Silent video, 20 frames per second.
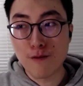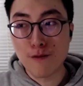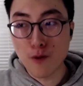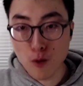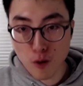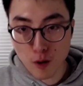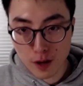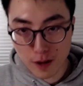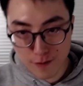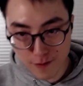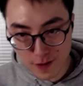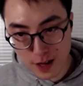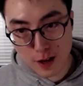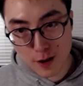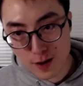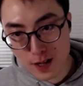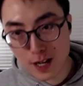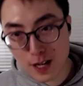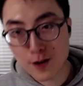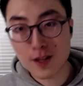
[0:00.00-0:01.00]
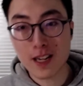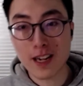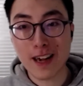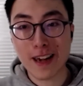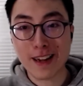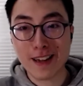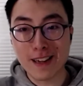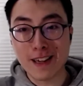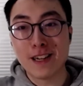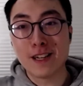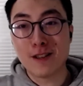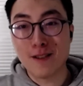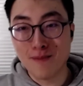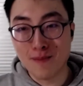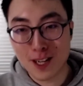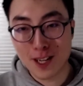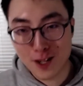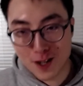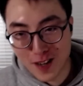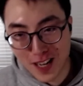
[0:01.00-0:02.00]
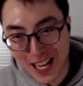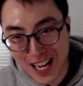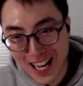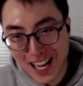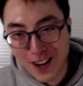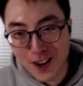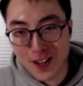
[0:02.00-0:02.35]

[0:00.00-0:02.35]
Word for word: for the videos that you take to make sure you get